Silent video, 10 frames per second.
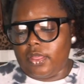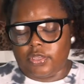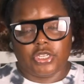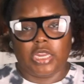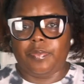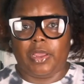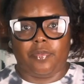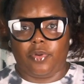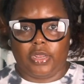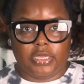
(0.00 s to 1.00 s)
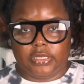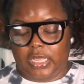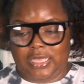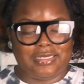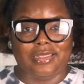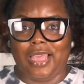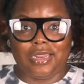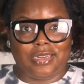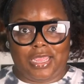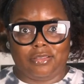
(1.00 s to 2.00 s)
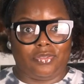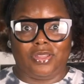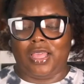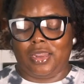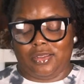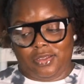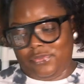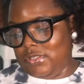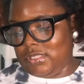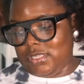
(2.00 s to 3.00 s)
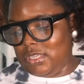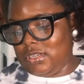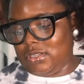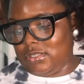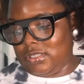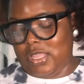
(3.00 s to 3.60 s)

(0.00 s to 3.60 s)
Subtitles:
Shattered Backboard is a lot of names for a lot of the sneakers.